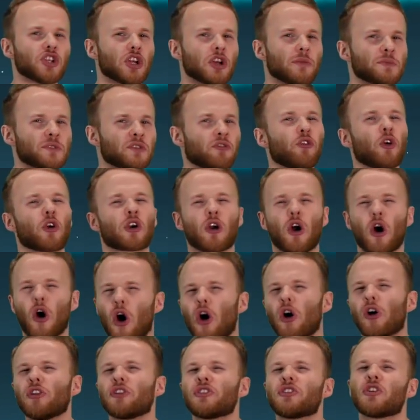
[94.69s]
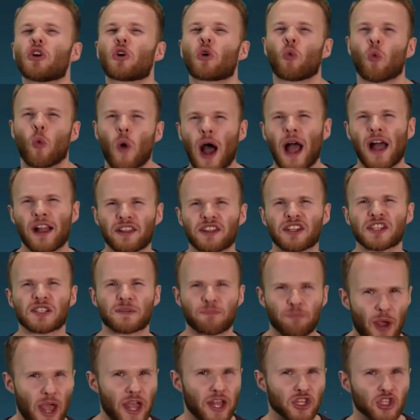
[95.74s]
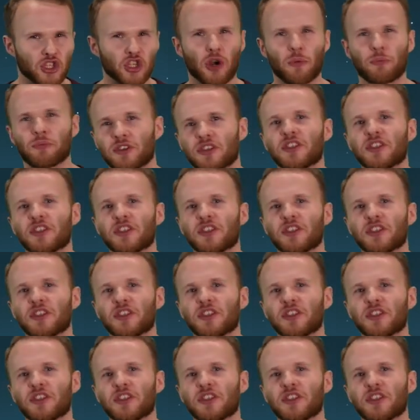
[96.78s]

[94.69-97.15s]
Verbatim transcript: jobs for all your wildest paint job